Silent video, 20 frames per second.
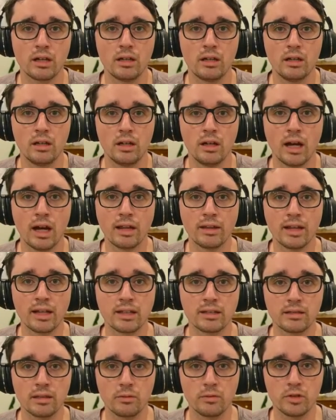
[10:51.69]
And that's
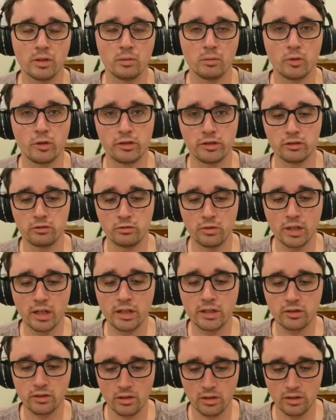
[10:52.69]
something that Moyes is really
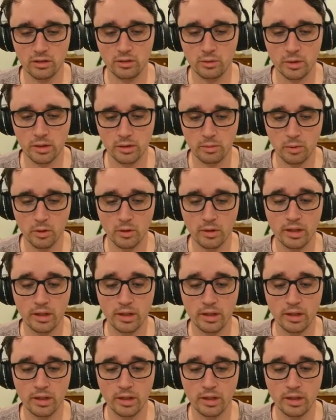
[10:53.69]
trying to exploit.